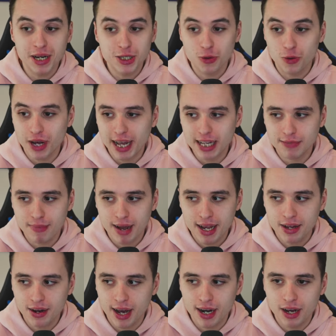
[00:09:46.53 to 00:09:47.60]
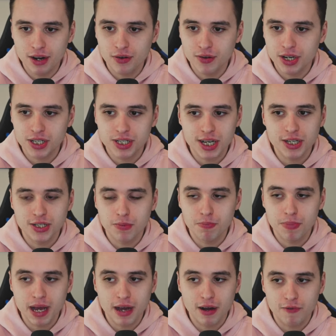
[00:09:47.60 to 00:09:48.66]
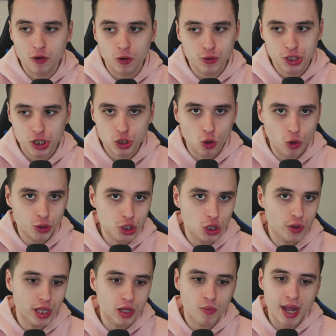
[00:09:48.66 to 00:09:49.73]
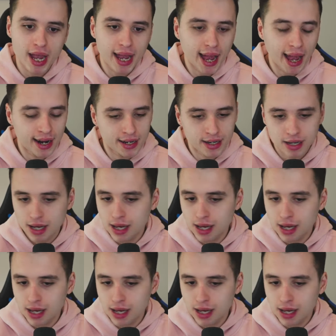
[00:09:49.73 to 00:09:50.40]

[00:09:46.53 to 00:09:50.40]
He scored against Man United earlier in the season, but of course he scored 2 at the weekend.